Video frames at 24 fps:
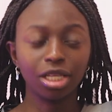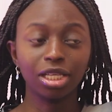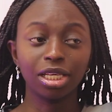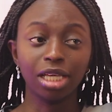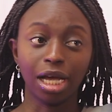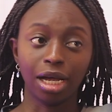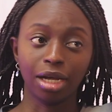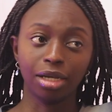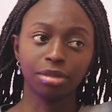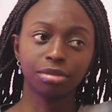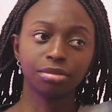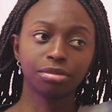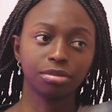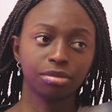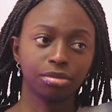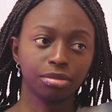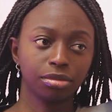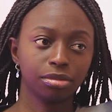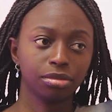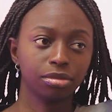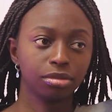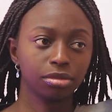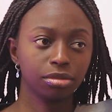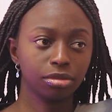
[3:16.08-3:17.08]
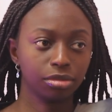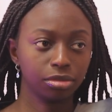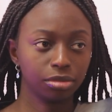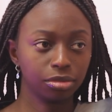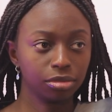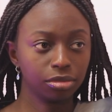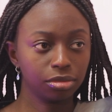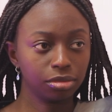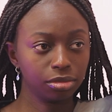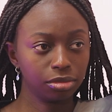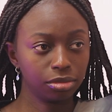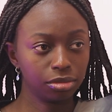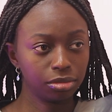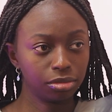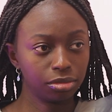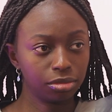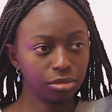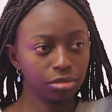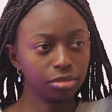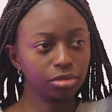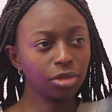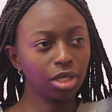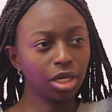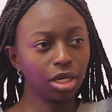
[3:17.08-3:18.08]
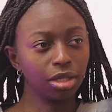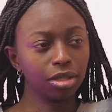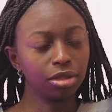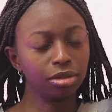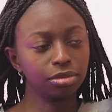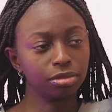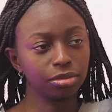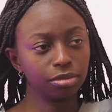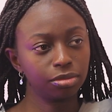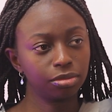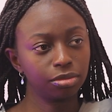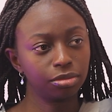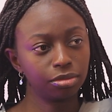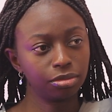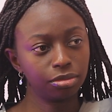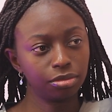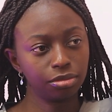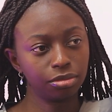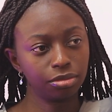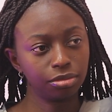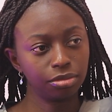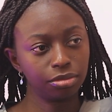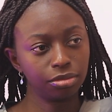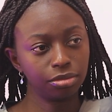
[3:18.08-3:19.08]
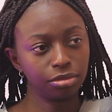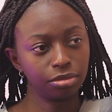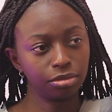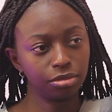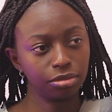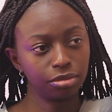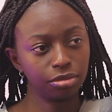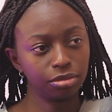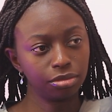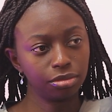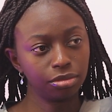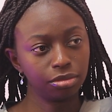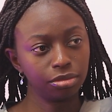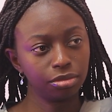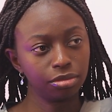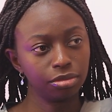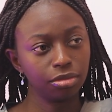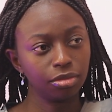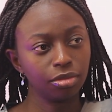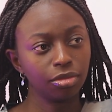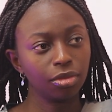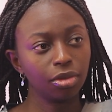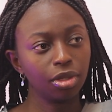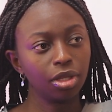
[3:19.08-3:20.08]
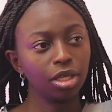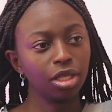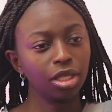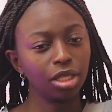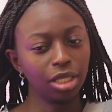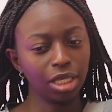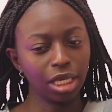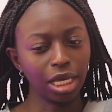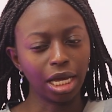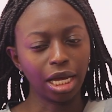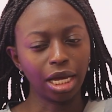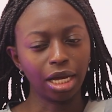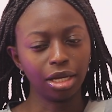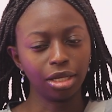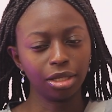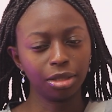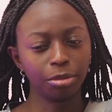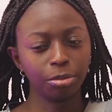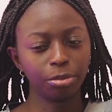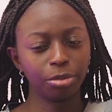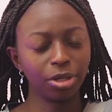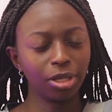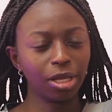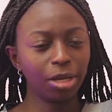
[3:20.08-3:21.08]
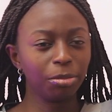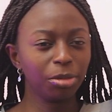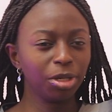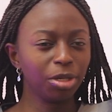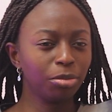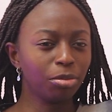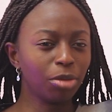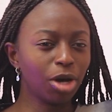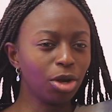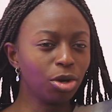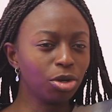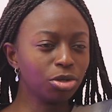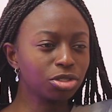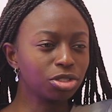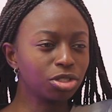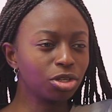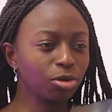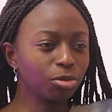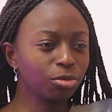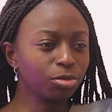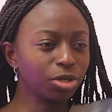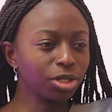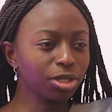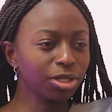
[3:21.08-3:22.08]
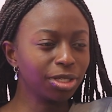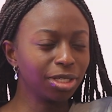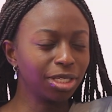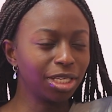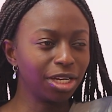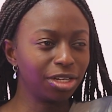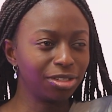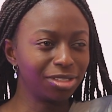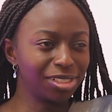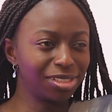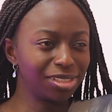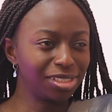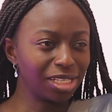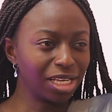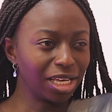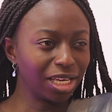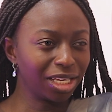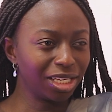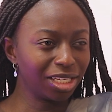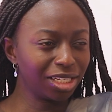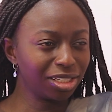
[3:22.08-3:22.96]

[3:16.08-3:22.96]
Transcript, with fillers: Yeah. Okay, got it. That's beautiful. Yeah. So you're like actually tying in with the brand. Yeah. But yeah. I mean, models don't really get a say